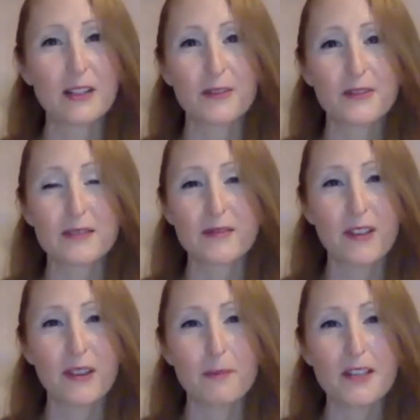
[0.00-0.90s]
know,
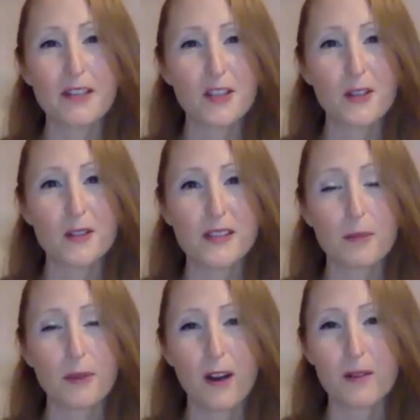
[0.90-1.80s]
for the best shows on
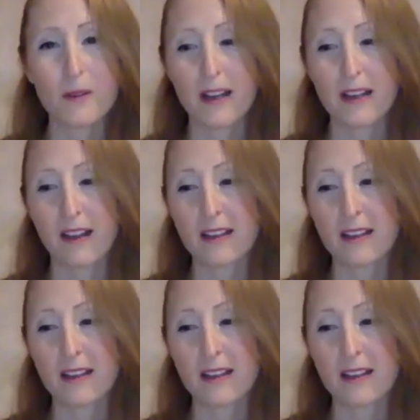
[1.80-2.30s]
Broadway.